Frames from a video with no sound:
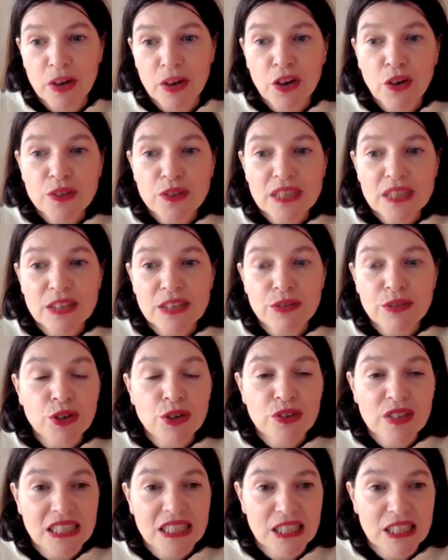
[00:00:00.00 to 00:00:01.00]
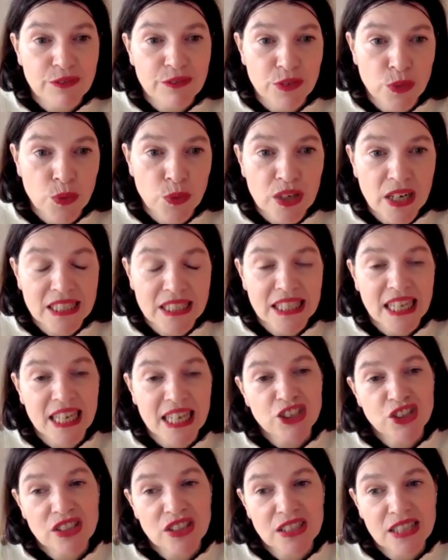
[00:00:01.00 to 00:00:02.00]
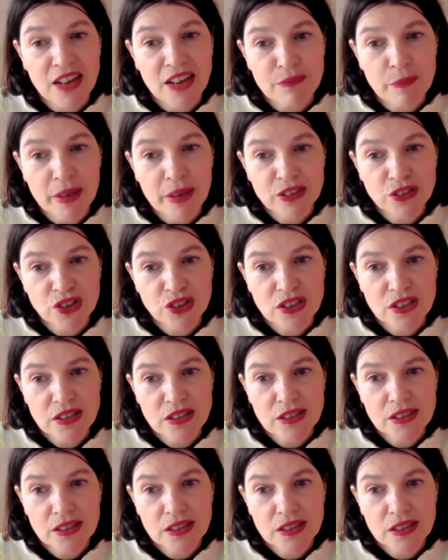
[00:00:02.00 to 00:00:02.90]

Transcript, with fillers: And obviously through these different organisations that I've mentioned